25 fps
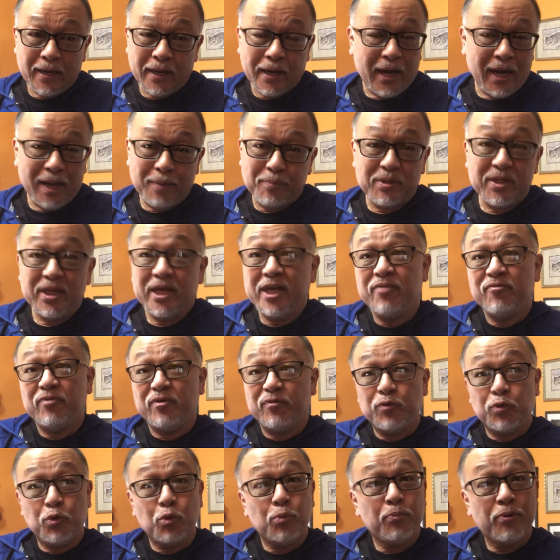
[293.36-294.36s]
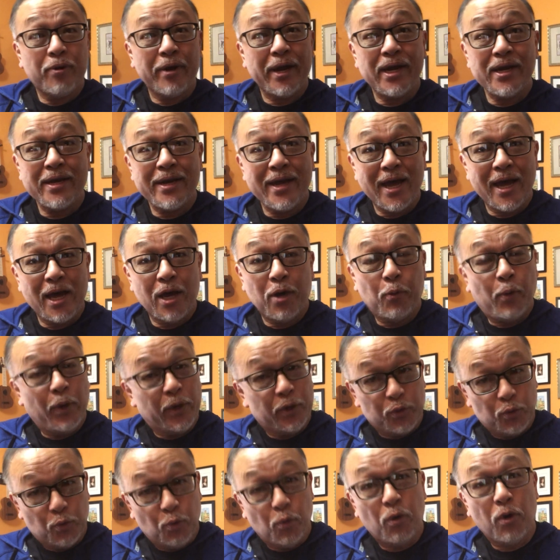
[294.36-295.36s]
I believe if you pray now
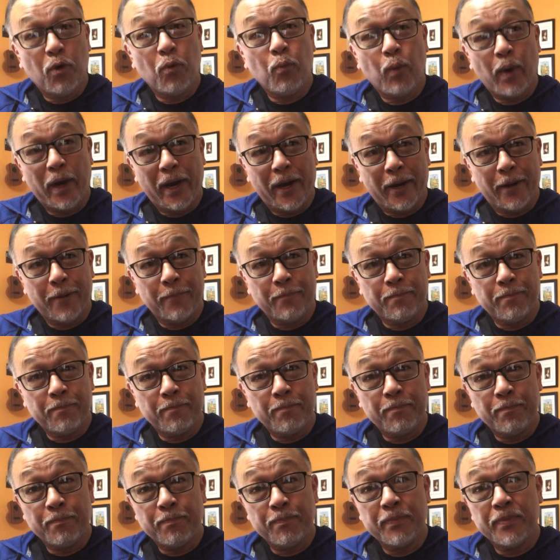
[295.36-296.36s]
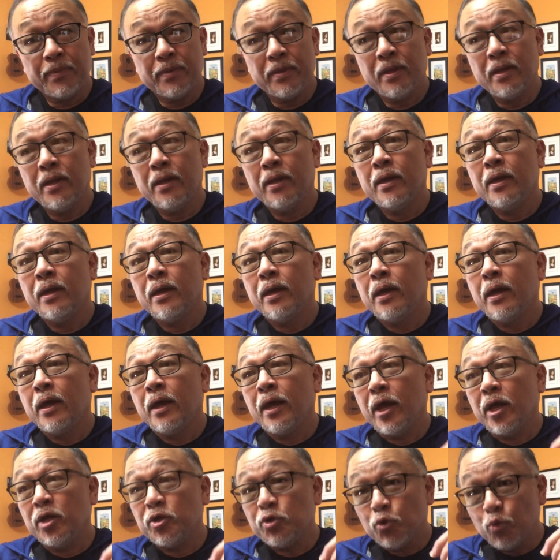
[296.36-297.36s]
and you are aware
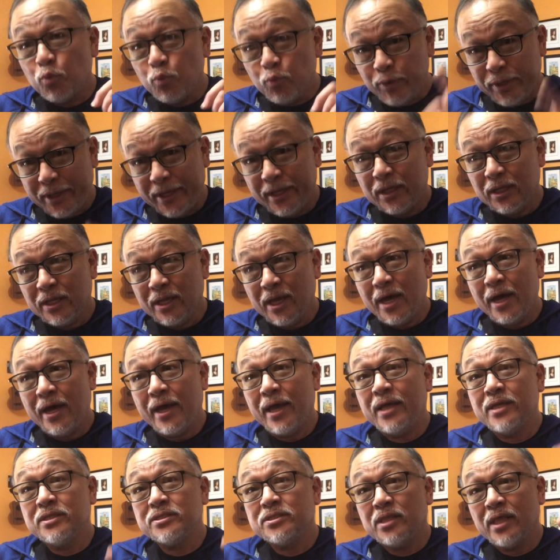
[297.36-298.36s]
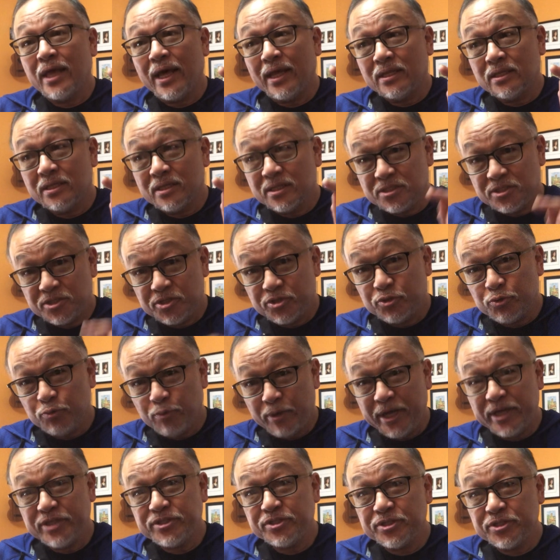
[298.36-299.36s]
and you realize that the
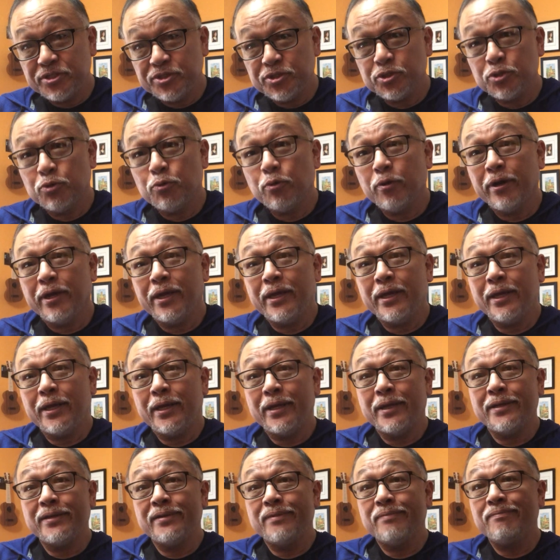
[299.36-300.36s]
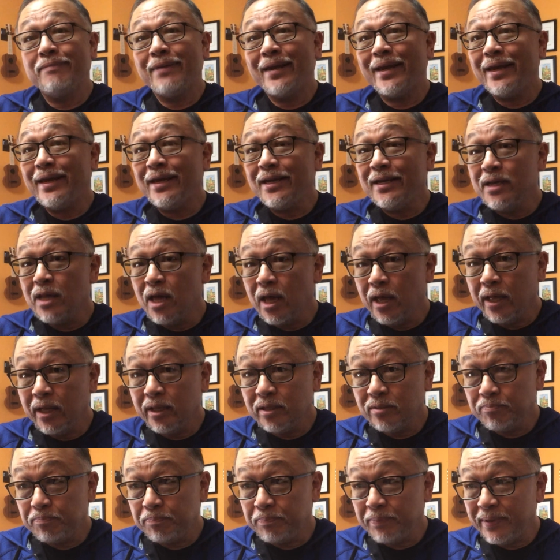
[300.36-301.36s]
situations you are in may
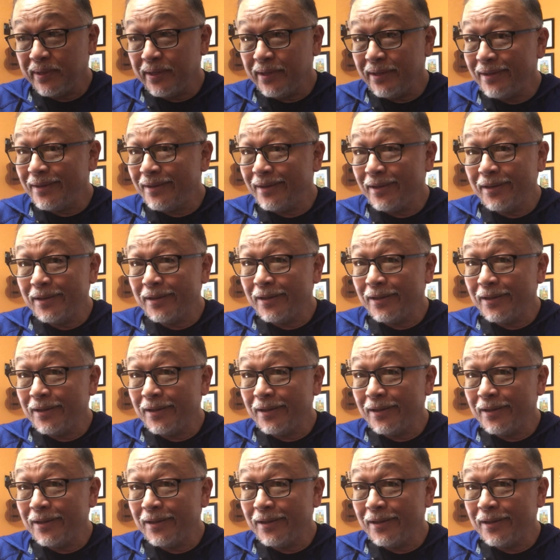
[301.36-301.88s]
not be,